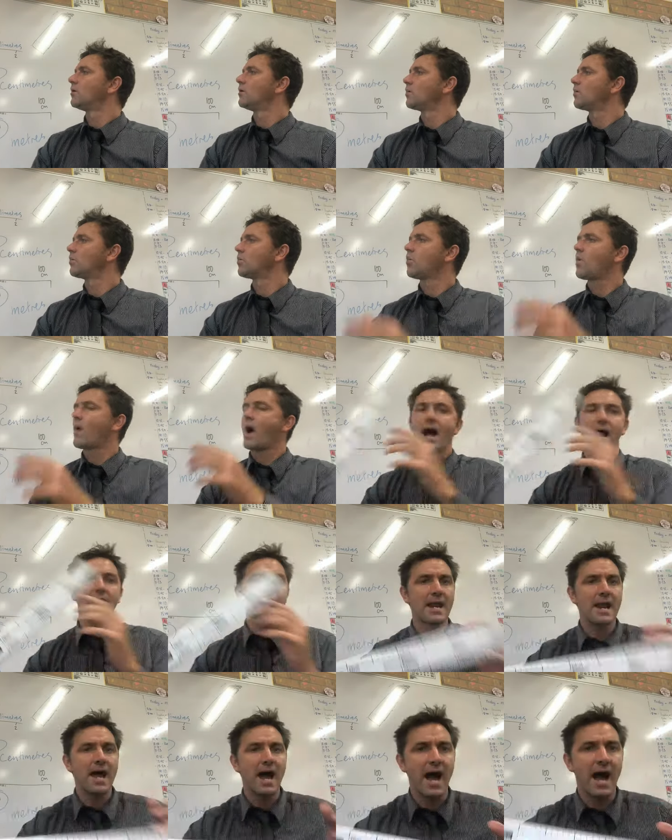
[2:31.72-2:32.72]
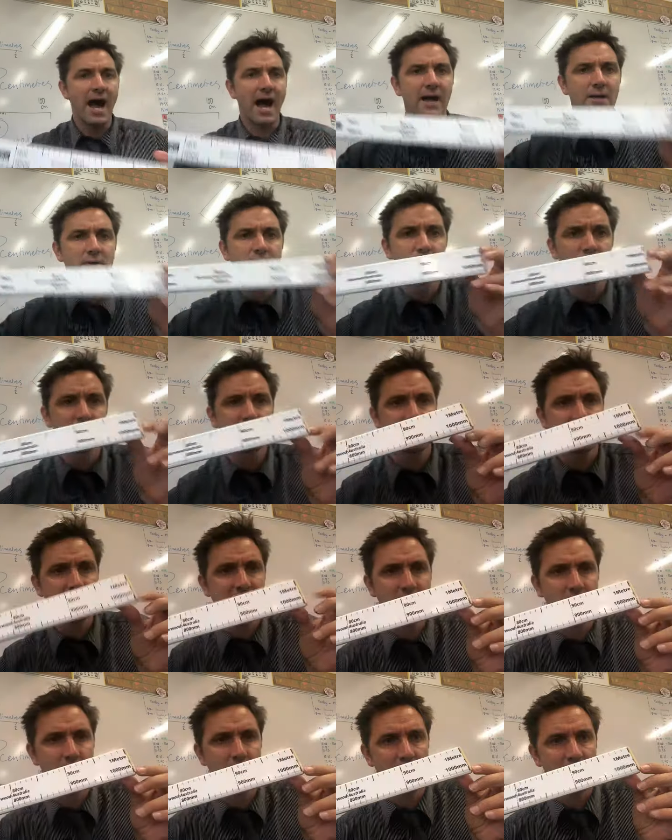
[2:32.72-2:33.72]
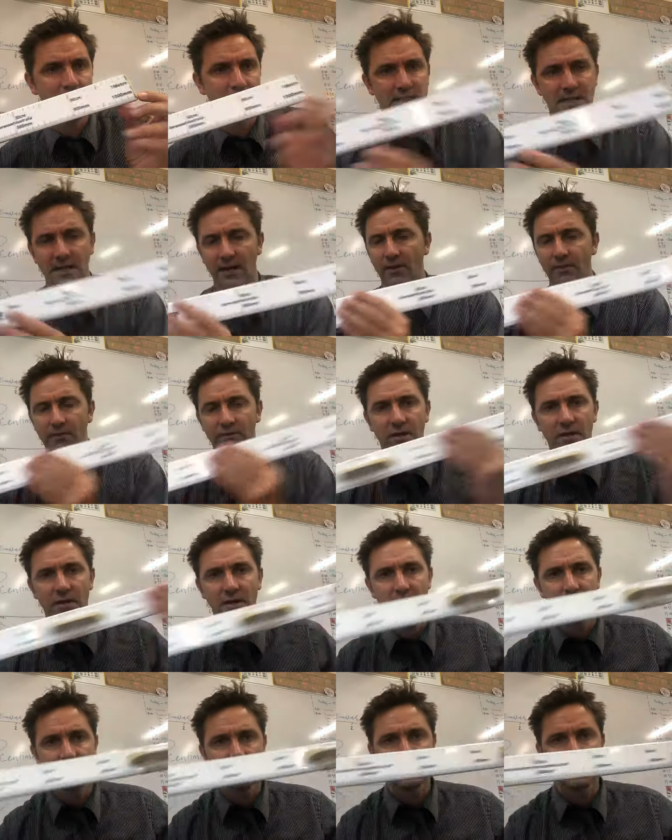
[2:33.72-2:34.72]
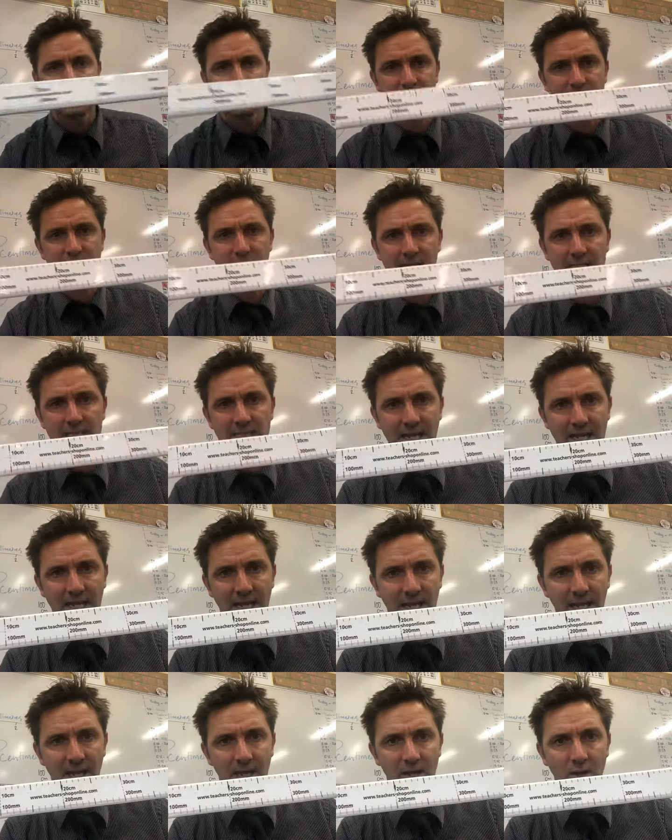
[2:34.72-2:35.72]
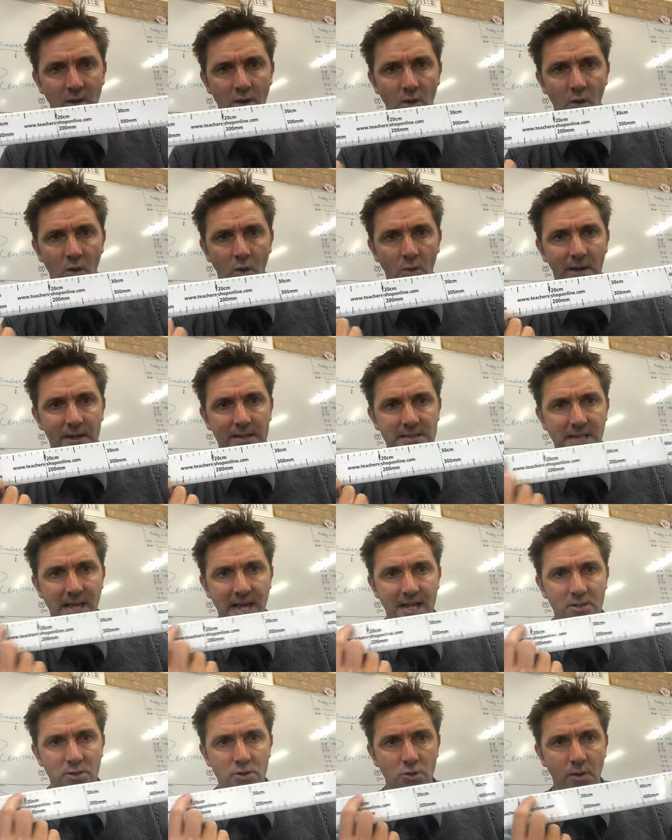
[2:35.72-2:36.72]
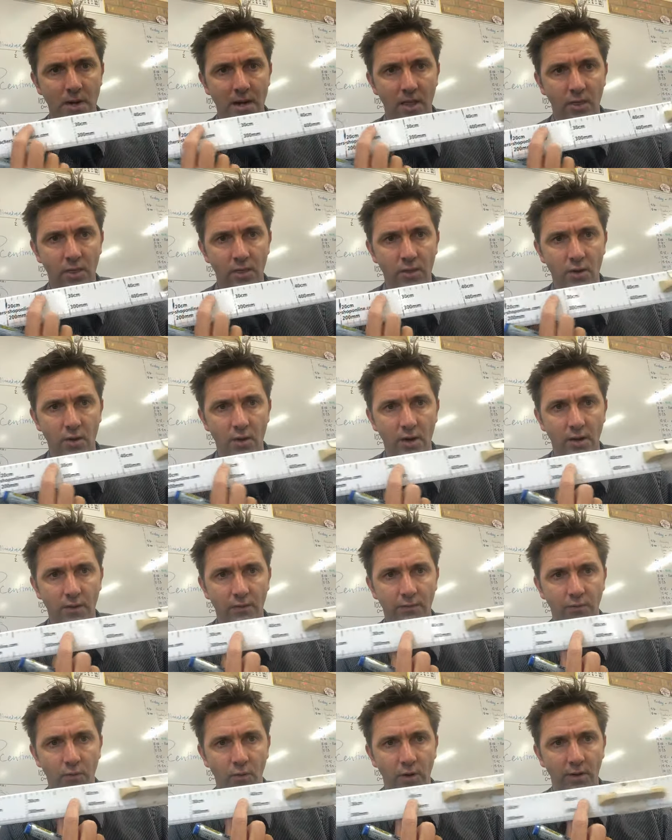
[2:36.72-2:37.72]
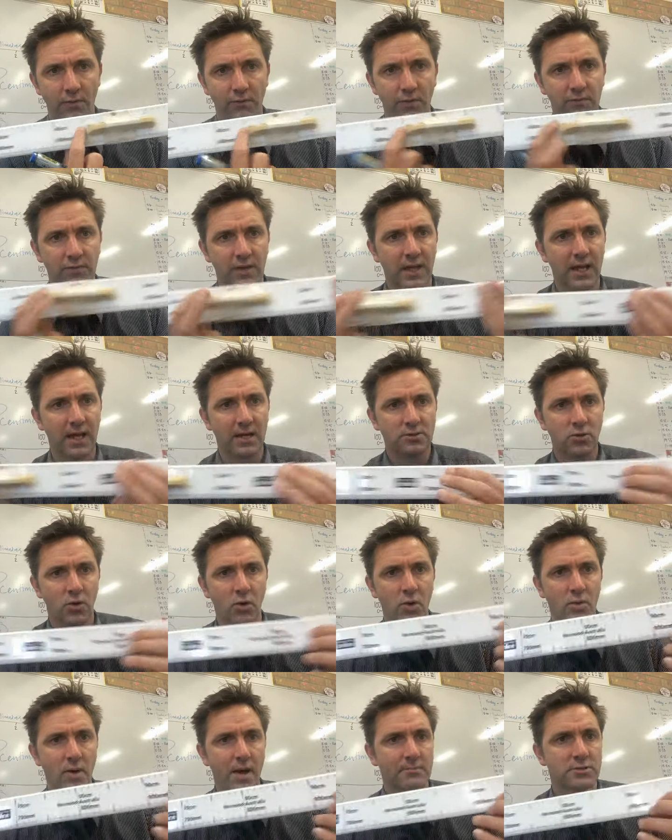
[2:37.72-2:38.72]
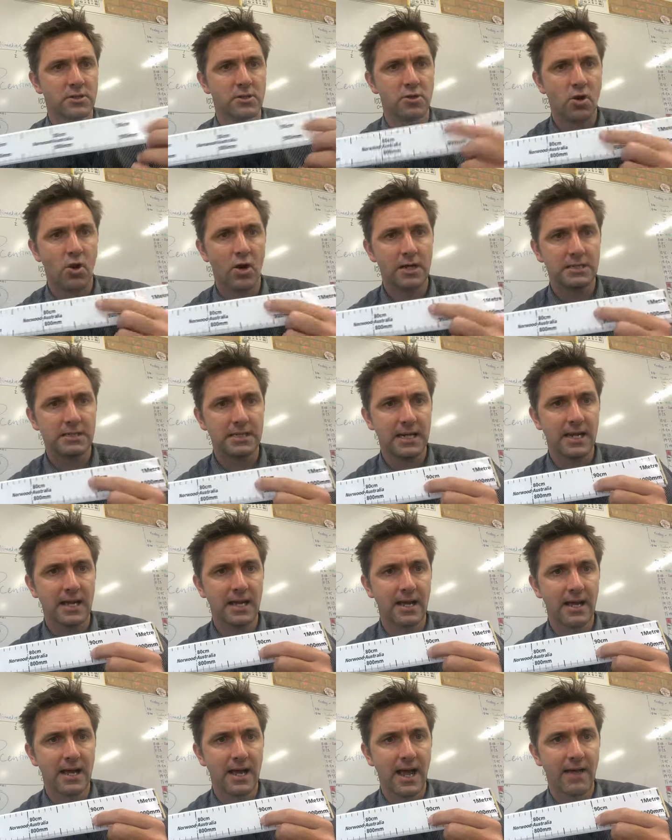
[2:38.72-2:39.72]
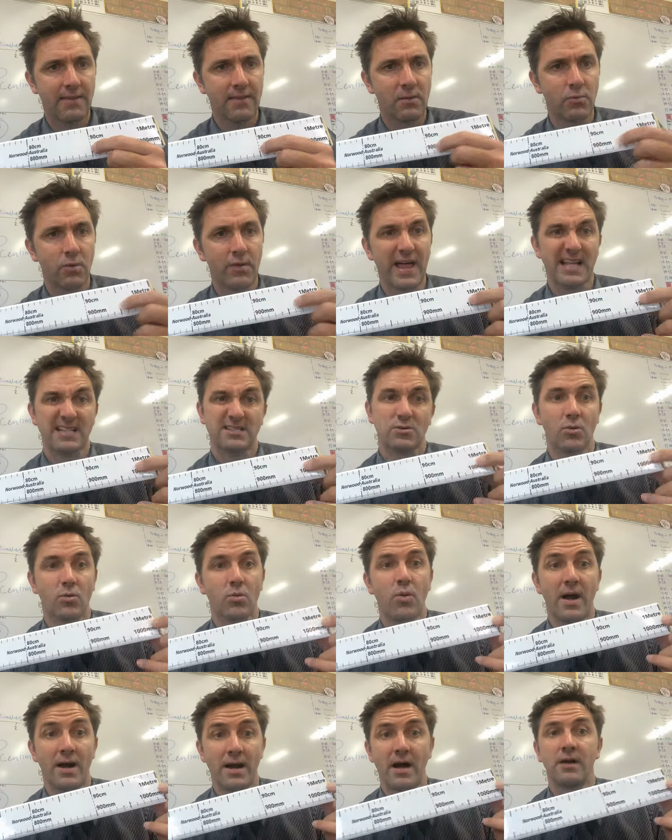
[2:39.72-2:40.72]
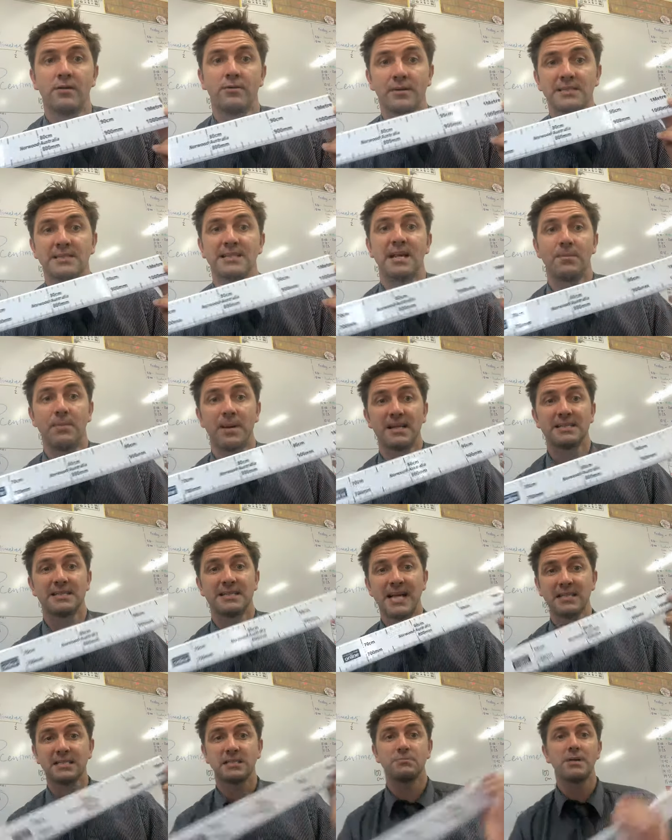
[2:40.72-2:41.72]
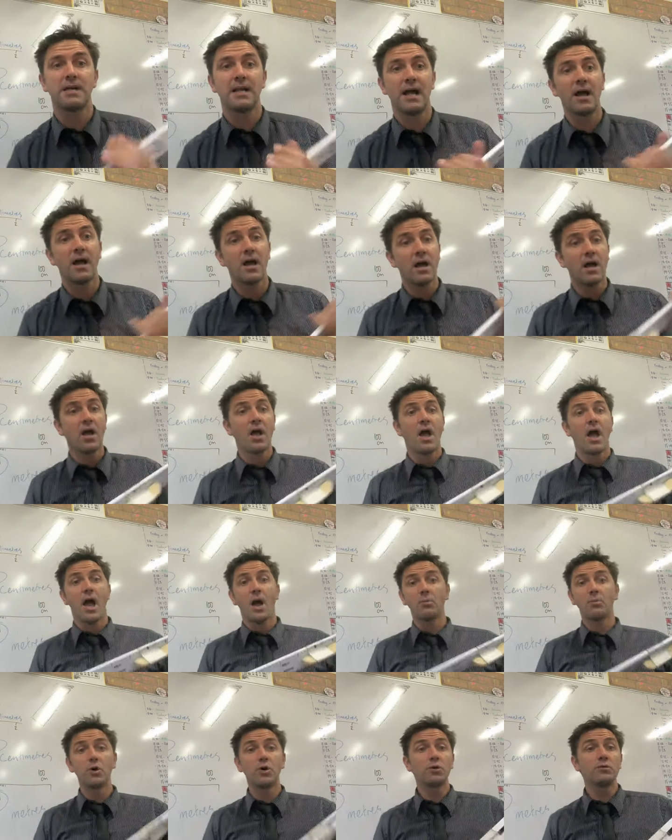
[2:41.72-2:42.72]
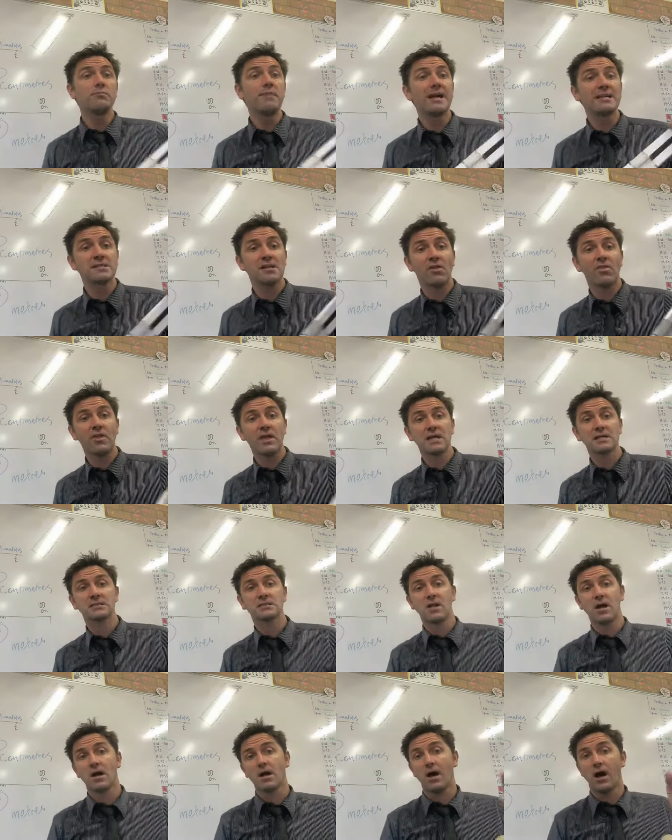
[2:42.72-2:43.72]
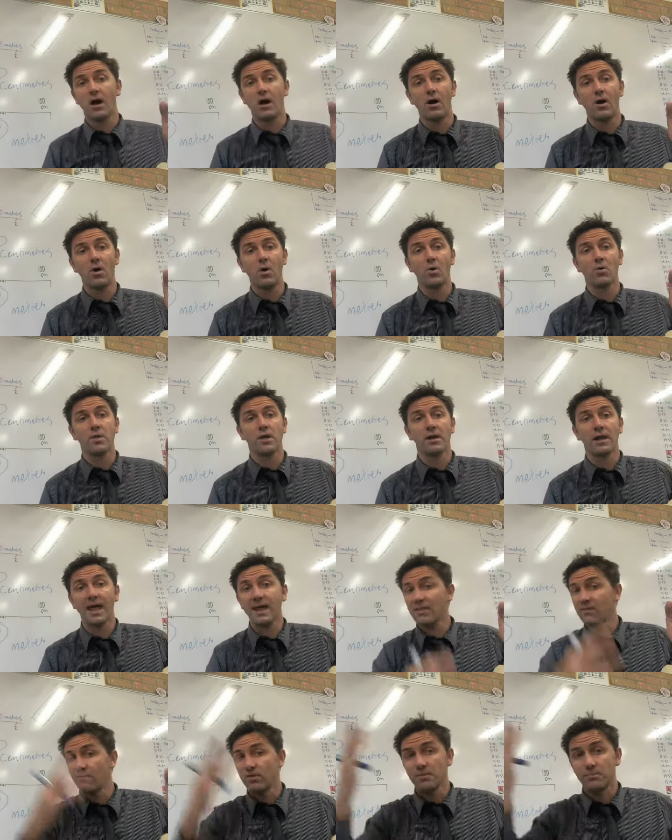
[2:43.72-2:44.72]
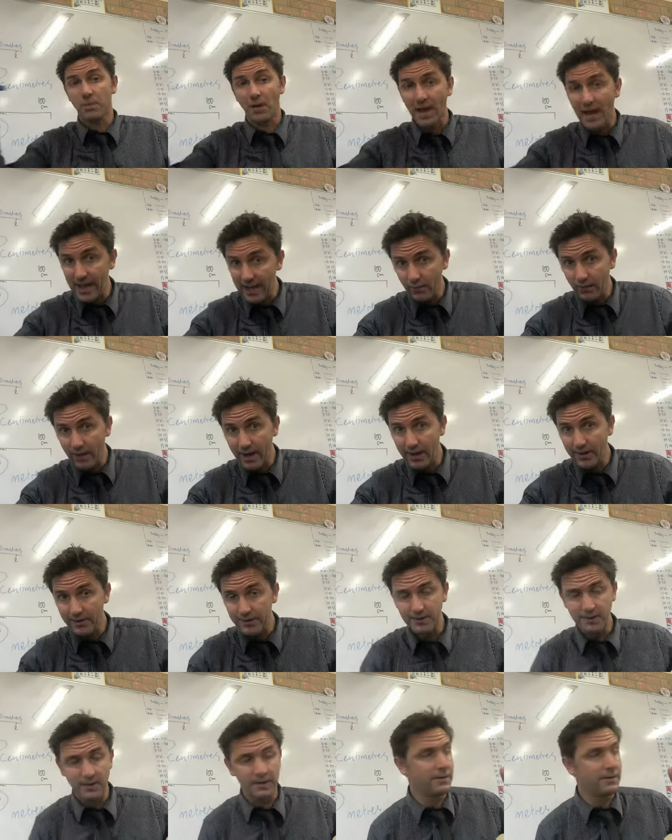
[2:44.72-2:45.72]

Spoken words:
100 centimetres in it. If you see, it starts down here all the way to 10, 20, 30, 40, 50, and goes all the way up to 90, and then, well, that's 100 centimetres, and that's a metre. And we'll measure things like, oh, the length of the playground